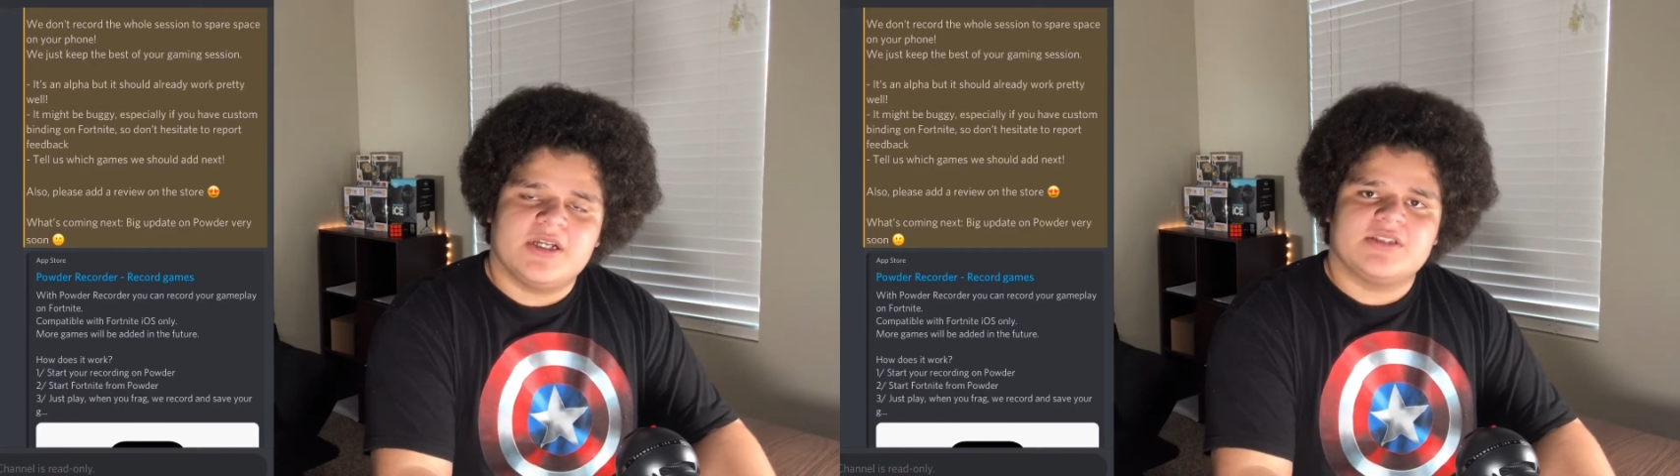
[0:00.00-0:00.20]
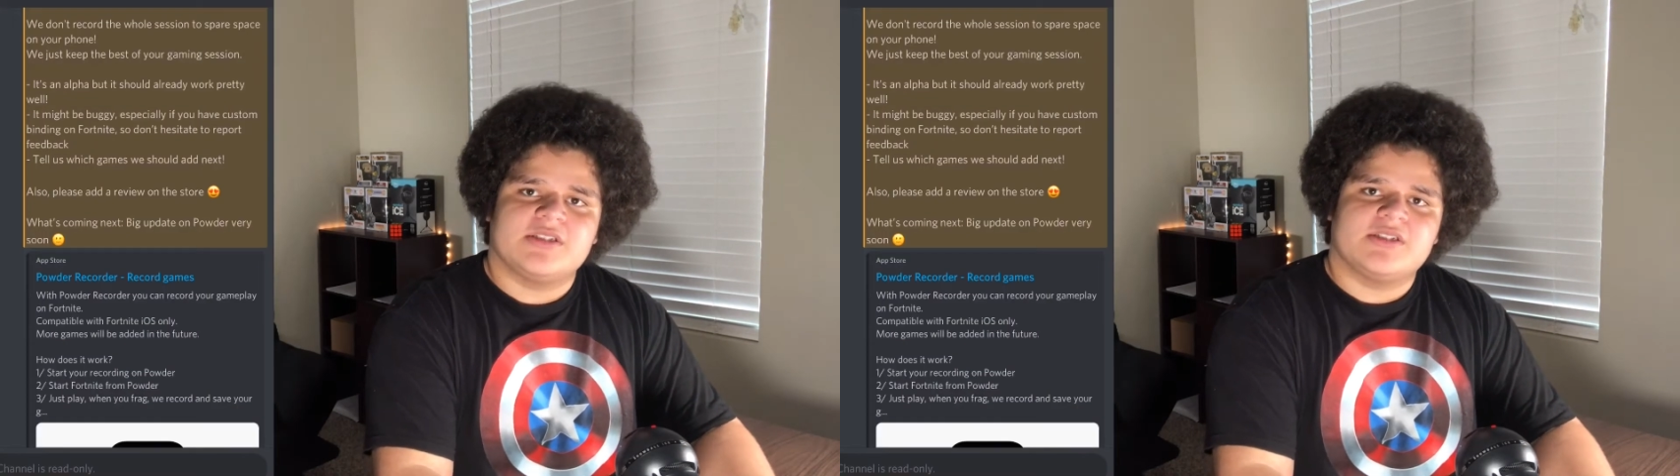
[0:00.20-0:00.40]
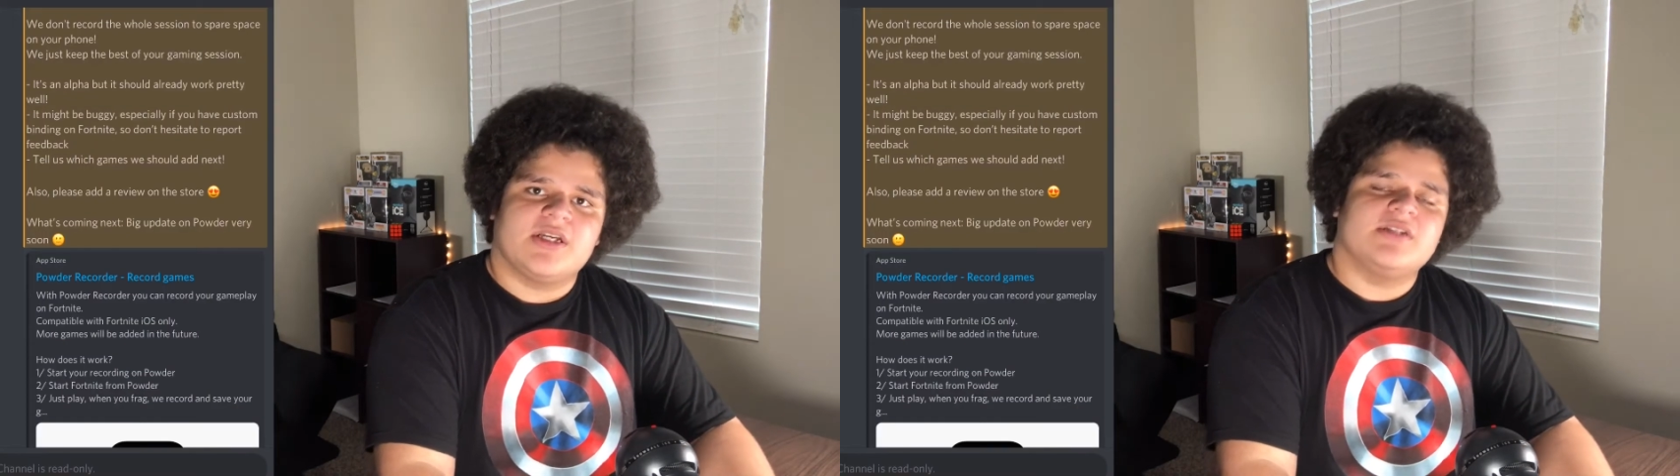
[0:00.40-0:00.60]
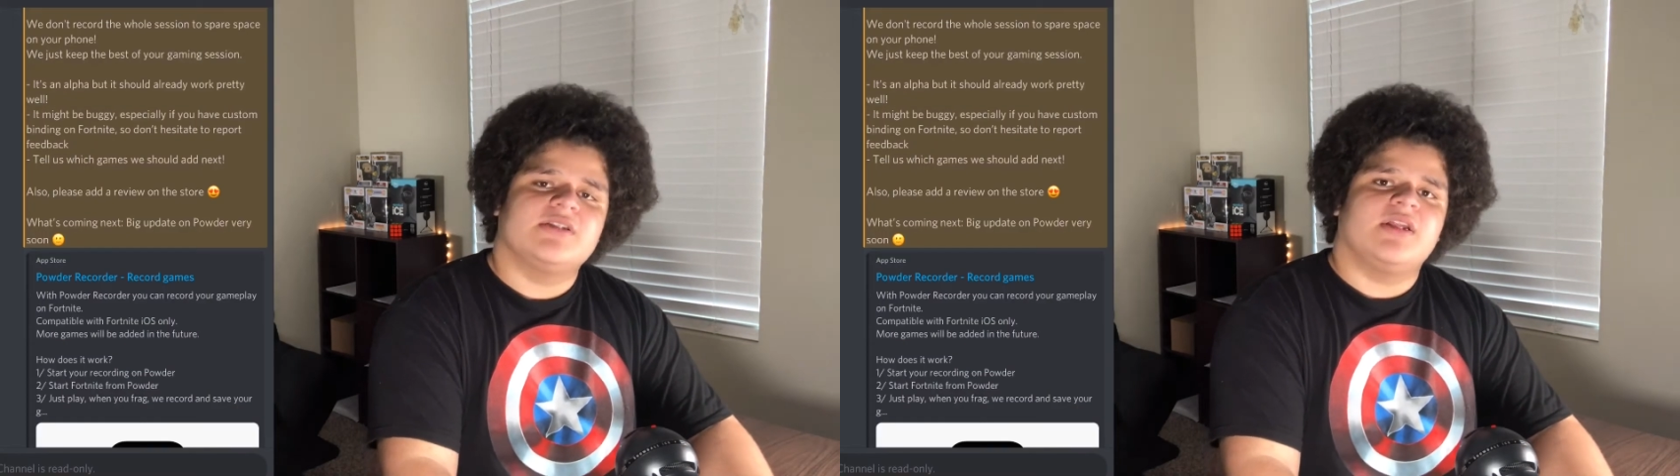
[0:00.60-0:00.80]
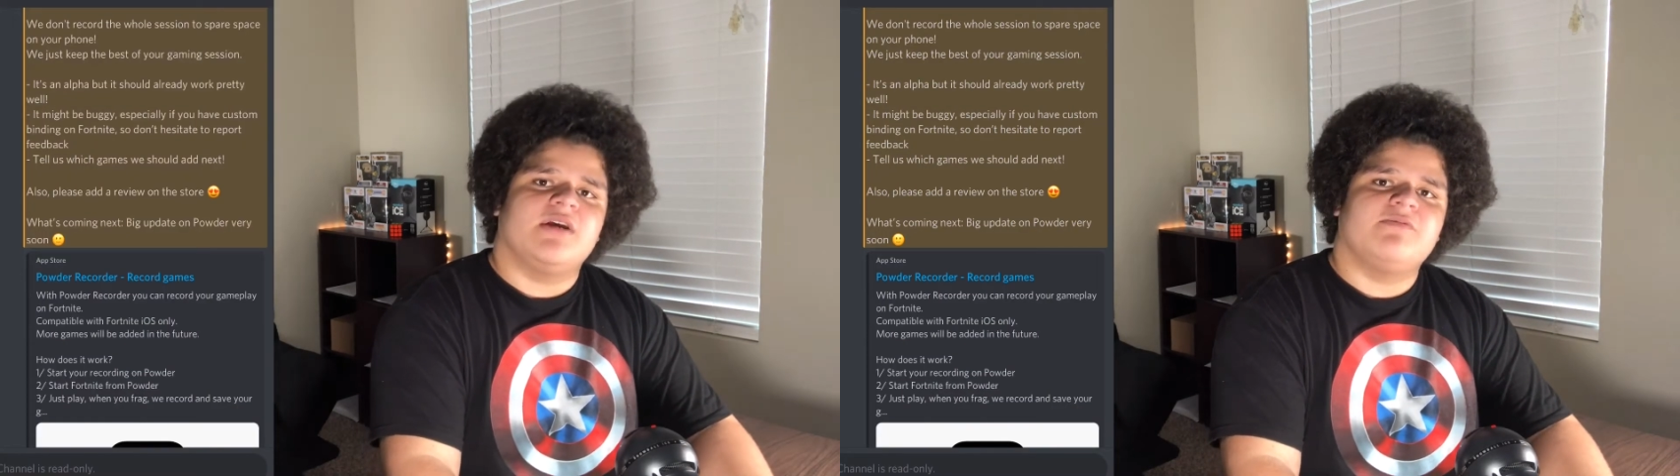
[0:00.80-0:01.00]
as it said
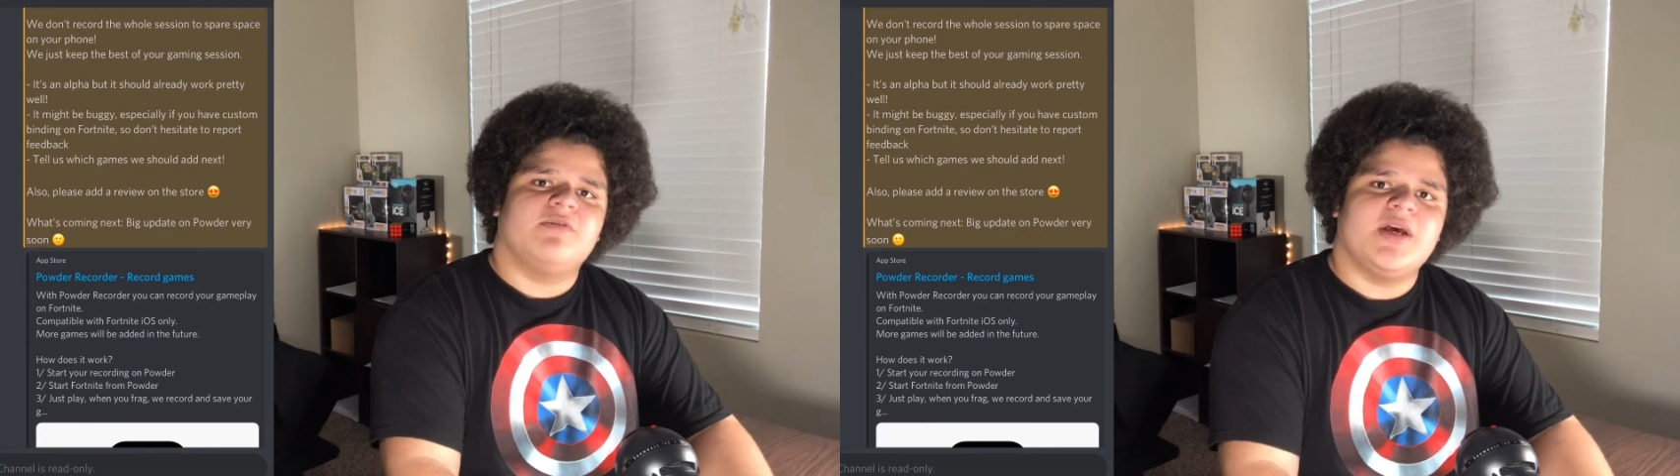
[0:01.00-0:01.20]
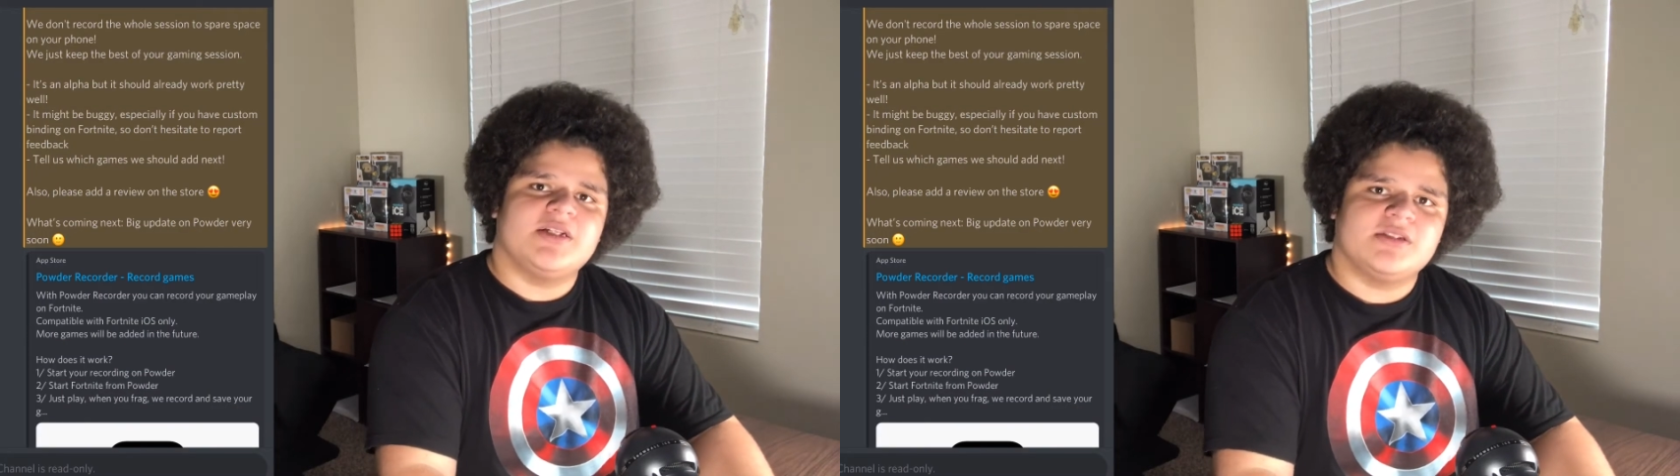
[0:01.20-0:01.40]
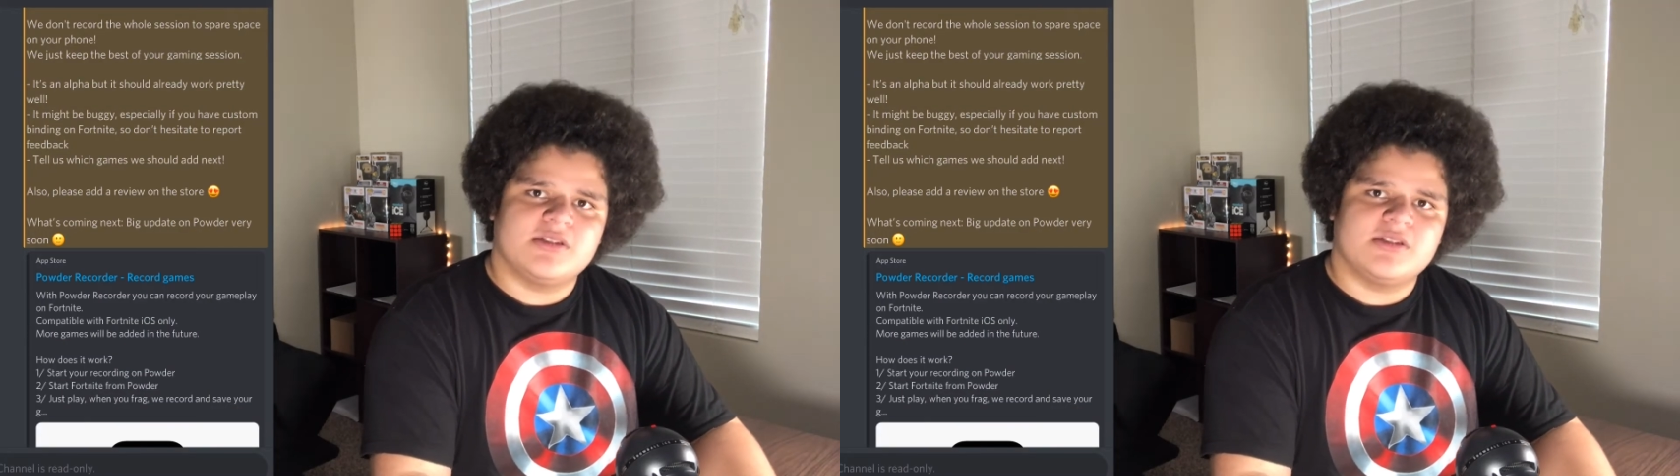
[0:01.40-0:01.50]
inside the information.